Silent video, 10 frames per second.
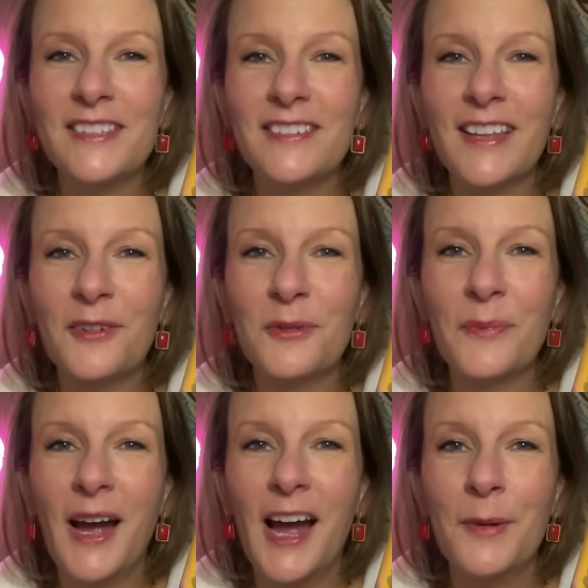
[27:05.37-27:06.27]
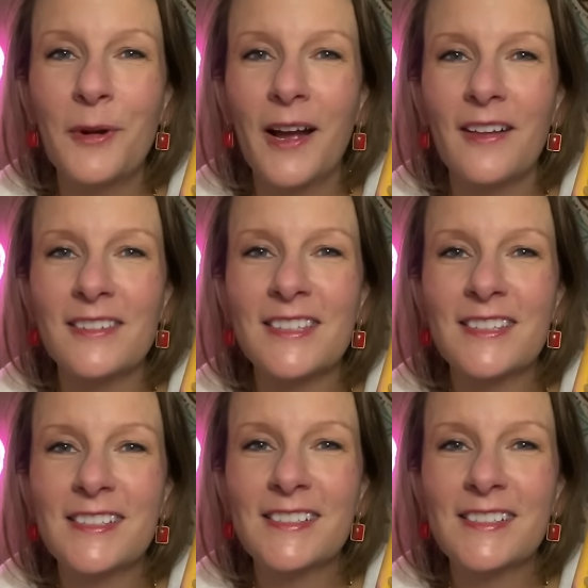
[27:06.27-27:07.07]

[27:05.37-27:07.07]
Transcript: do that with my eyebrows.